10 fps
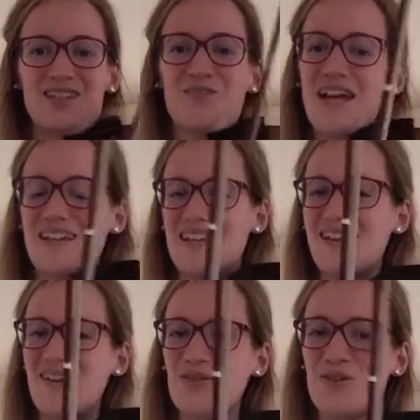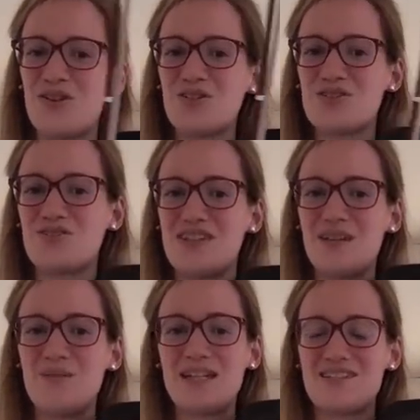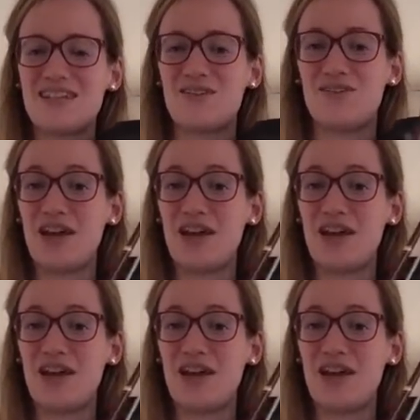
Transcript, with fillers: Great, that are all the notes of the D major scale.